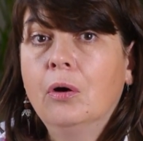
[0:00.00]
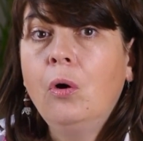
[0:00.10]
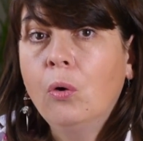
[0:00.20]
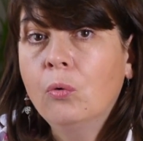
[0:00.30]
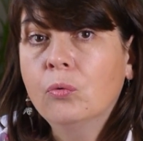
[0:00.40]

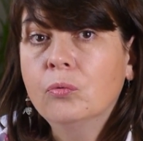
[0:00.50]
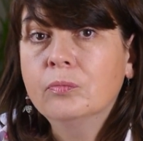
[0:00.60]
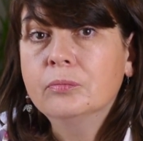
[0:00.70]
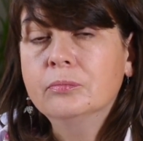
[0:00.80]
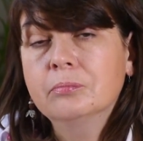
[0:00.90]
Oh,
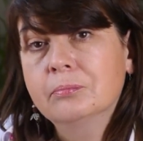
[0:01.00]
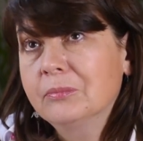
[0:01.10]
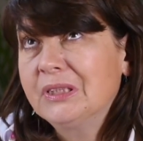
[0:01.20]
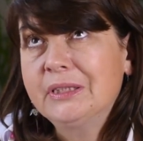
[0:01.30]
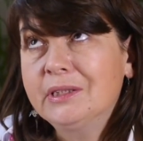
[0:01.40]

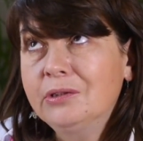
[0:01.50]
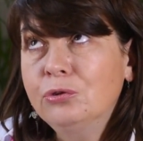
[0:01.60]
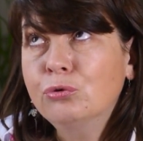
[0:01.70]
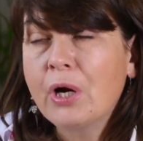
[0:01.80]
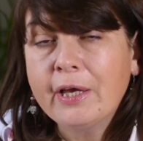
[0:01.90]

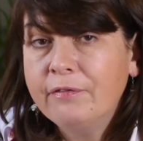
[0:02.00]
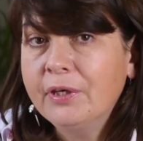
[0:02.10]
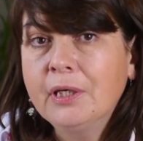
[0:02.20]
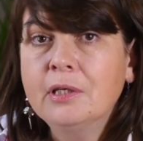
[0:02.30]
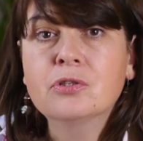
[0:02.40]

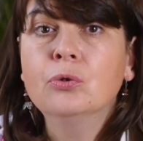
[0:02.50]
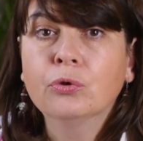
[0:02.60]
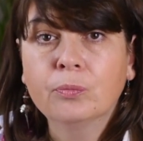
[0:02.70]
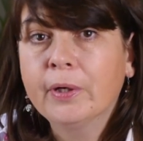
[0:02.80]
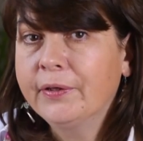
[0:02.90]
driving is
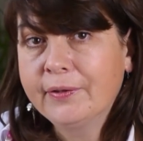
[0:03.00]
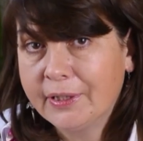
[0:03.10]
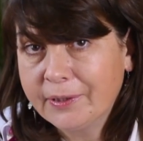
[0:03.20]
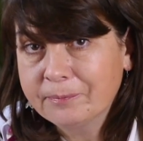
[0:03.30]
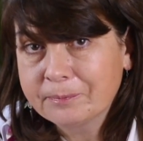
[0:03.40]
not my
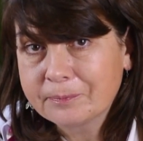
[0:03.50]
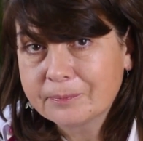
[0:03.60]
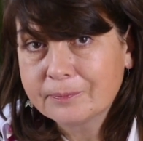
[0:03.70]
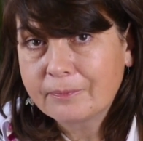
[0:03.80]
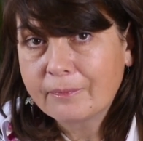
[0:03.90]
thing.
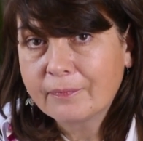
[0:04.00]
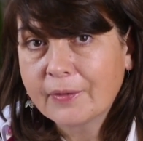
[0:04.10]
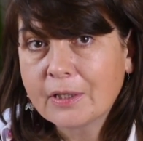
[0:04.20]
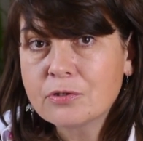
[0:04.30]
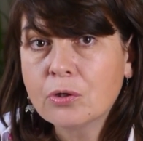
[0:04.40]

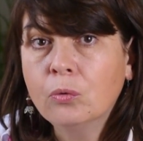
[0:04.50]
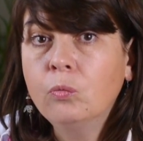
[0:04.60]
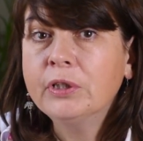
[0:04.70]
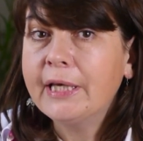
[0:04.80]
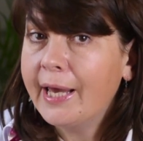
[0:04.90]
So
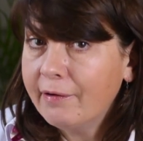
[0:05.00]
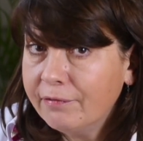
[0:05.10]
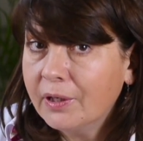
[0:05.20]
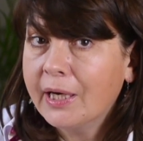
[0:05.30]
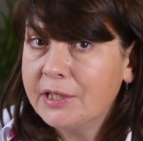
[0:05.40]

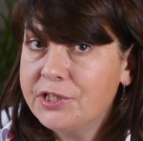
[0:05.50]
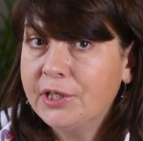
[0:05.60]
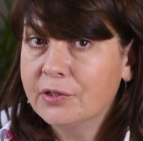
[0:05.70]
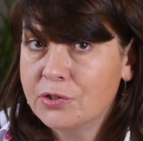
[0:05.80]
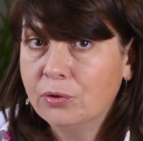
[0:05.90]
whatever
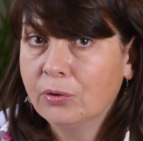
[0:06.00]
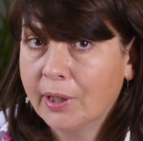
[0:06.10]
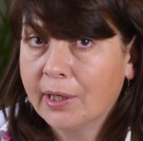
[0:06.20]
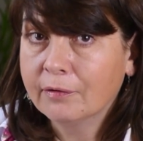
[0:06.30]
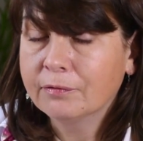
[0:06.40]
ideas you
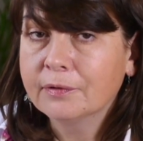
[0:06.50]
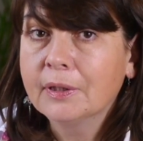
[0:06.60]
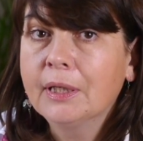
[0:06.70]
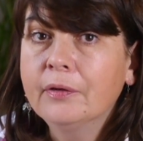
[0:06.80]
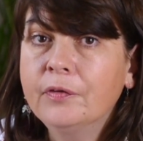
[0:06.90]
have,
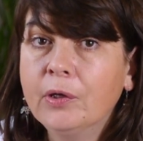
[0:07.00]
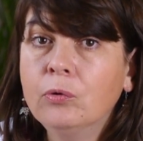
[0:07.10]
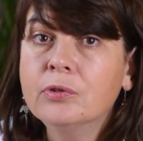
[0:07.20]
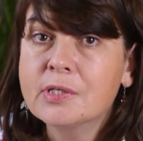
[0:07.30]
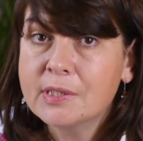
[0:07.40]
they
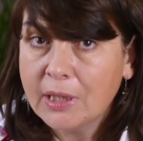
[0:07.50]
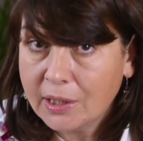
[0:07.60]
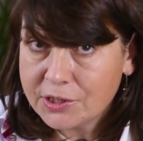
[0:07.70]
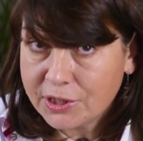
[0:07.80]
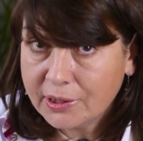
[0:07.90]
all
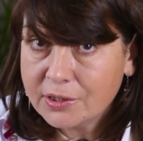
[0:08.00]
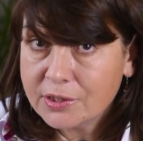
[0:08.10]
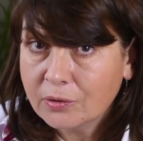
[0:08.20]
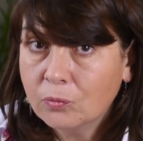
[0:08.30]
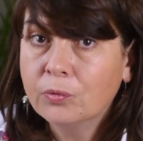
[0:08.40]
started
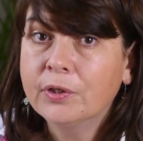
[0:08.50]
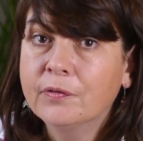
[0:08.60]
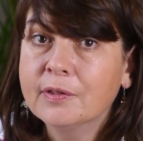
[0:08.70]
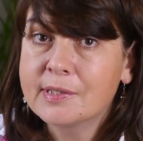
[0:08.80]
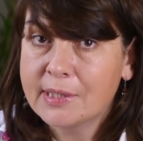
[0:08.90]

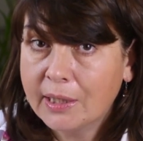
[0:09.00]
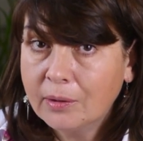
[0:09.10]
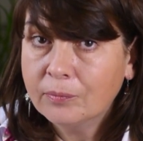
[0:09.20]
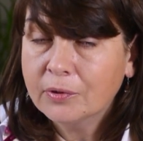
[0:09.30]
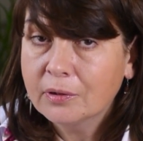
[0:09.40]
with the
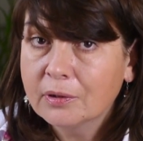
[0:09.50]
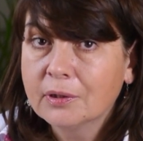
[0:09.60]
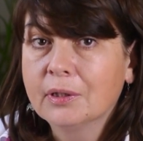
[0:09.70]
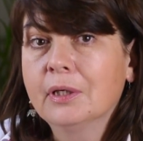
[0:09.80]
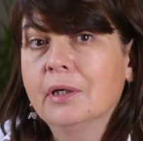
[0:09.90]
same
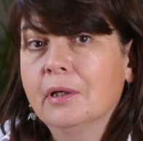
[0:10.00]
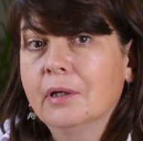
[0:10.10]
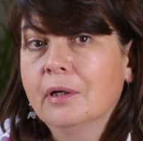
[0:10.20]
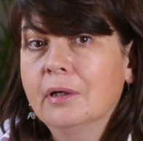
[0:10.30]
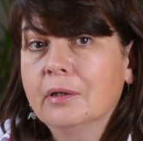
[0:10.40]

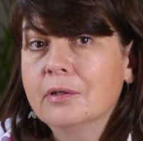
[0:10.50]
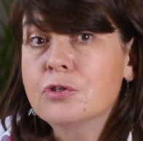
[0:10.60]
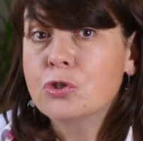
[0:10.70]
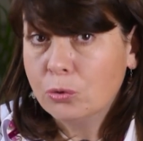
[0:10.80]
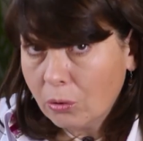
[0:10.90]

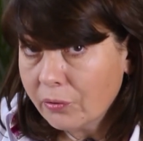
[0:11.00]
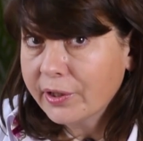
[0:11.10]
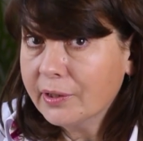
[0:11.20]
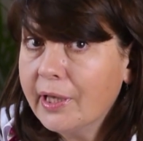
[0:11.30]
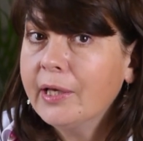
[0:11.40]

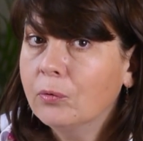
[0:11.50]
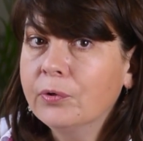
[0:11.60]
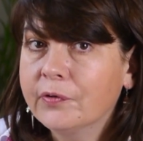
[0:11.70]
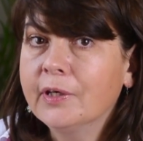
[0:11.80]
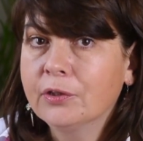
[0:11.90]
story, like
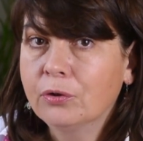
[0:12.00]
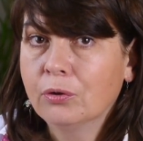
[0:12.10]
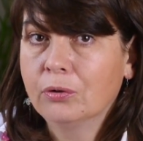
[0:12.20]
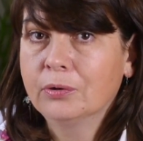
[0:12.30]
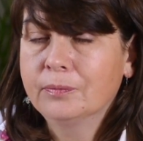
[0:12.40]
with that
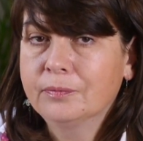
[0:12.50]
girl.